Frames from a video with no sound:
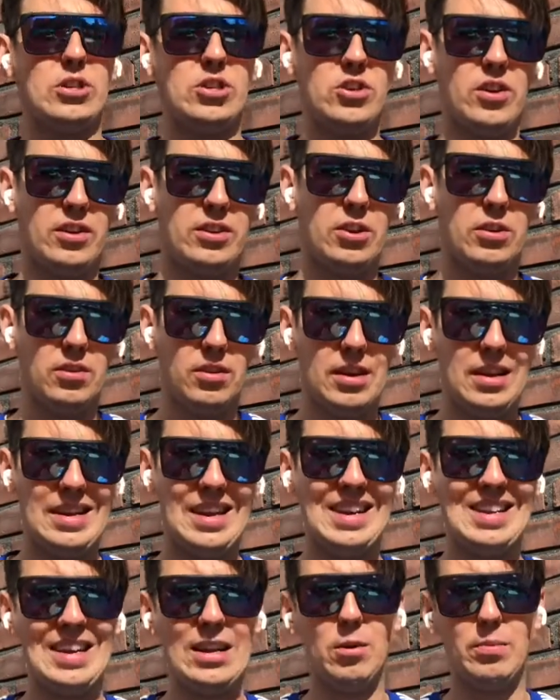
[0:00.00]
start to
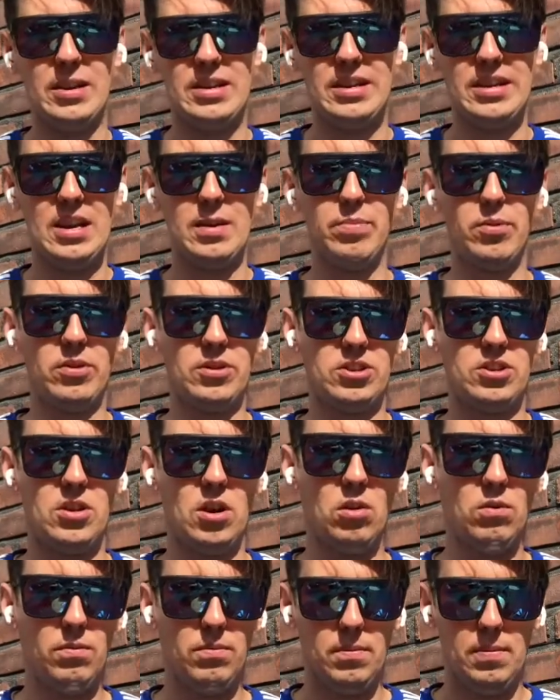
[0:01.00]
dig a little bit deeper.
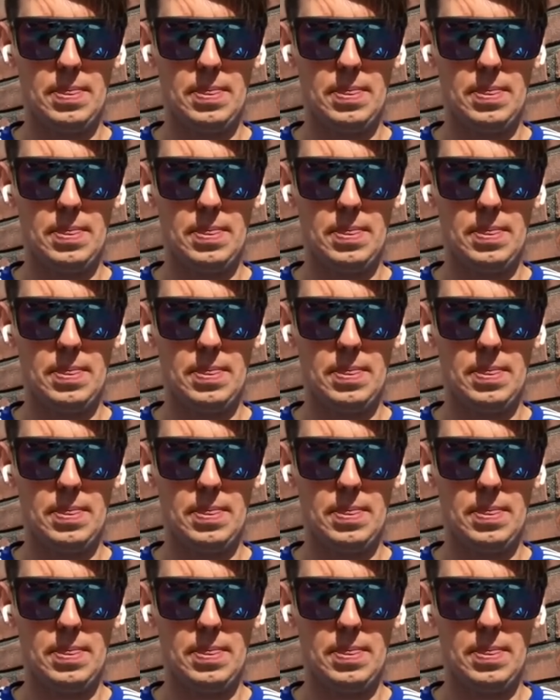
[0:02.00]
So